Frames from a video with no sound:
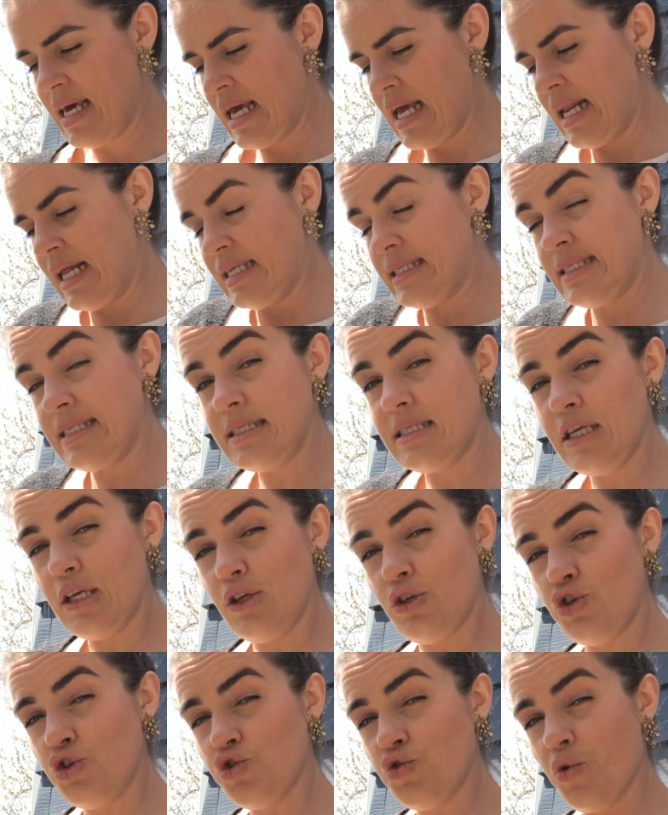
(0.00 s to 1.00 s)
and it's
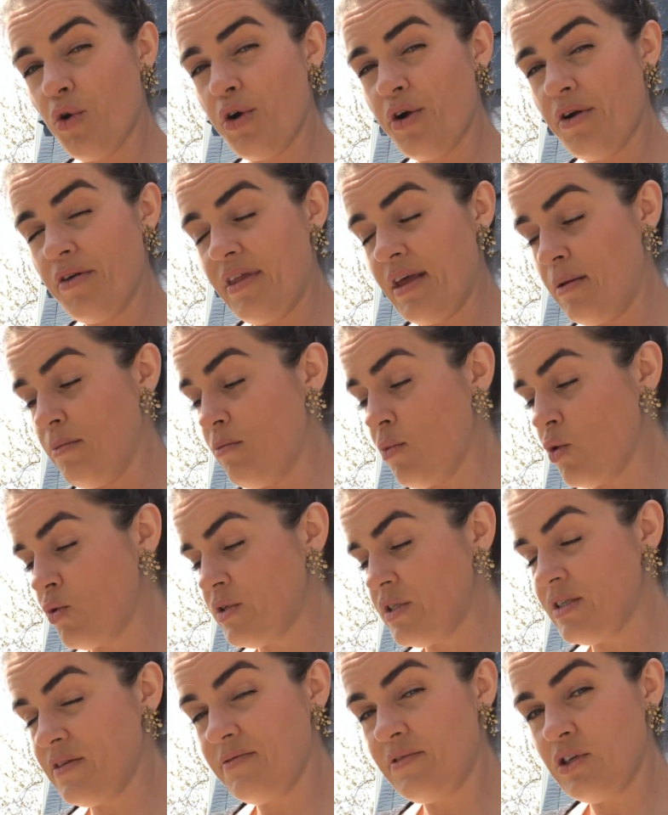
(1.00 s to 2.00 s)
still shorter than
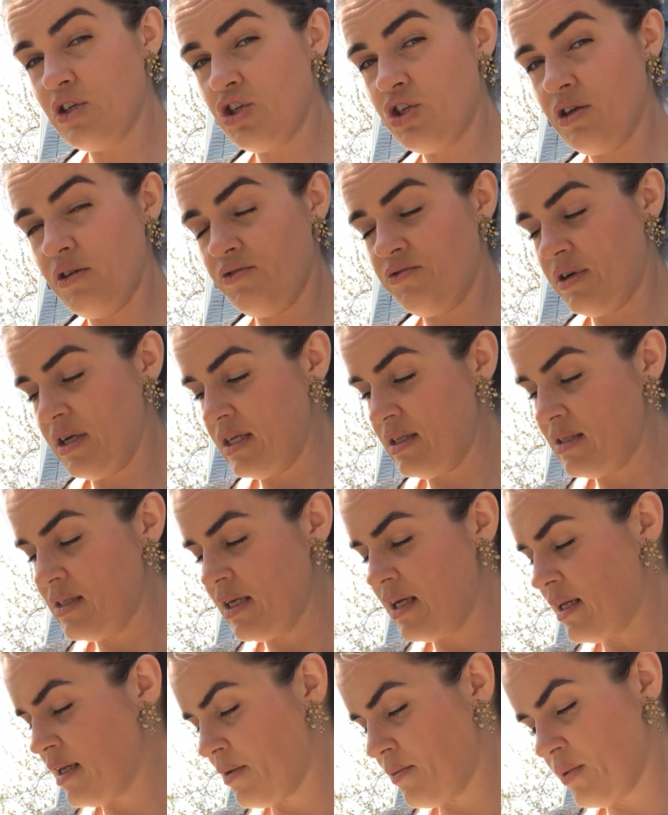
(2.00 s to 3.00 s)
most of the children at
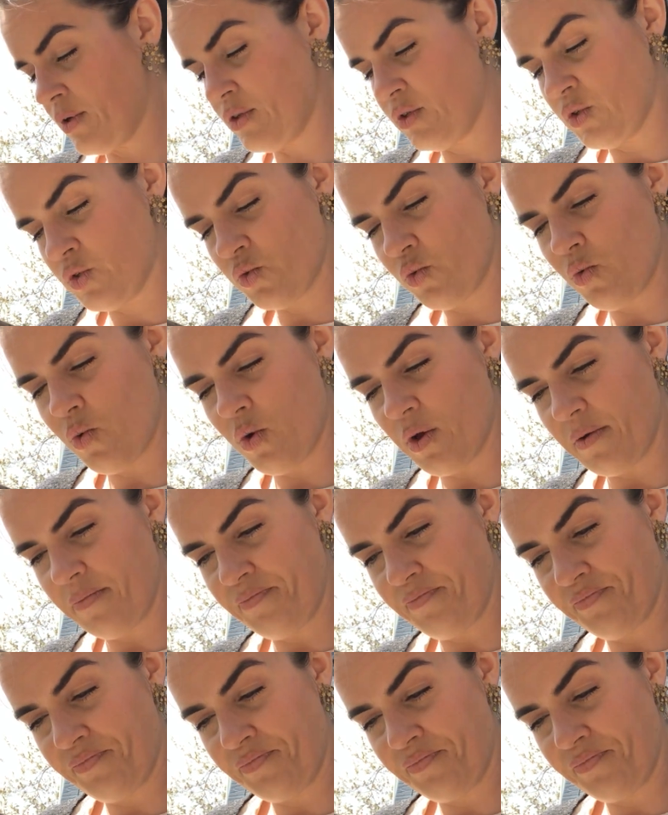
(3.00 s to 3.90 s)
St. Edward's School.